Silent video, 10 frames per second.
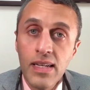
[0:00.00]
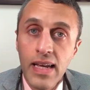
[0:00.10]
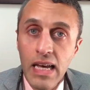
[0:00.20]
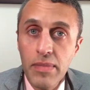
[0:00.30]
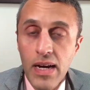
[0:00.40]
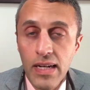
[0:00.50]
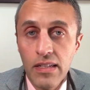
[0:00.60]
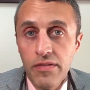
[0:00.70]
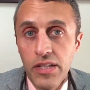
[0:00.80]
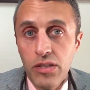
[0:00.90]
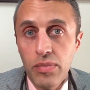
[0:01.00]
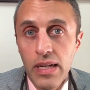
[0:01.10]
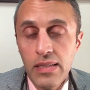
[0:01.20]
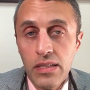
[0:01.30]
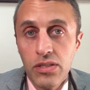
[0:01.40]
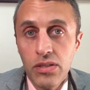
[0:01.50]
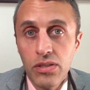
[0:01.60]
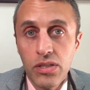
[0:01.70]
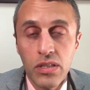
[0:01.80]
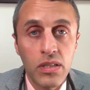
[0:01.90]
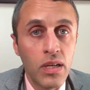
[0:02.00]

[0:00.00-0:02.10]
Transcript: I am an oculofacial plastic surgeon,